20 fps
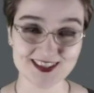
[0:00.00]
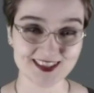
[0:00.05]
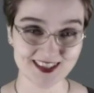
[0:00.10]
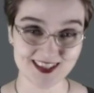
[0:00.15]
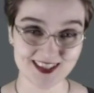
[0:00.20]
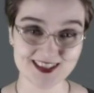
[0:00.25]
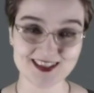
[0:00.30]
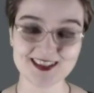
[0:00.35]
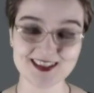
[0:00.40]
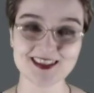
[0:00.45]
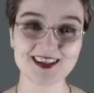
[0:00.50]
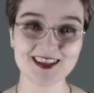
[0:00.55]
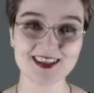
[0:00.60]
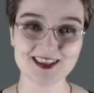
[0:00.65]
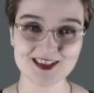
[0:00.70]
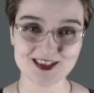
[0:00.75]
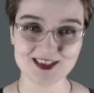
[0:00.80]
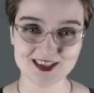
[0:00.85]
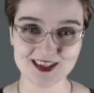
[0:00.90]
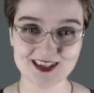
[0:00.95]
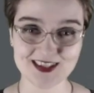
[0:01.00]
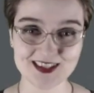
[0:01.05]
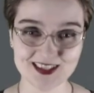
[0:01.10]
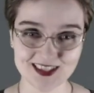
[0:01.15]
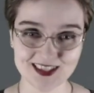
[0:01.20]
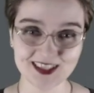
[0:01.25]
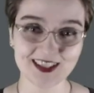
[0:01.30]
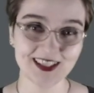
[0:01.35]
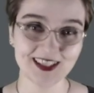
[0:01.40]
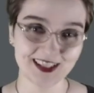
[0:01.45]
Let's just
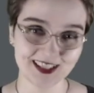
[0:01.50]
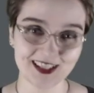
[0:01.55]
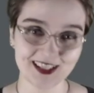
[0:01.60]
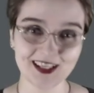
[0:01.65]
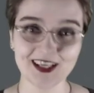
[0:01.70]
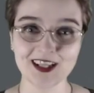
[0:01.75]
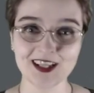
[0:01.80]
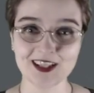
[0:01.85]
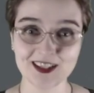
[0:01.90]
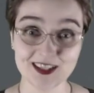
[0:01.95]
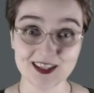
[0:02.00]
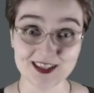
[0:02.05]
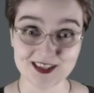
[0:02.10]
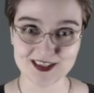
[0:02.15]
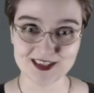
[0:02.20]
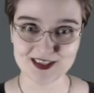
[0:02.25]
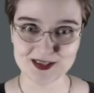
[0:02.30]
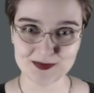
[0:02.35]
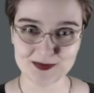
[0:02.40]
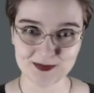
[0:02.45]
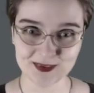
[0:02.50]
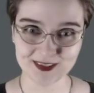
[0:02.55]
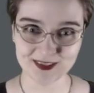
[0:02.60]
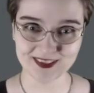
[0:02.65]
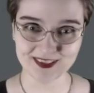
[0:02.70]
put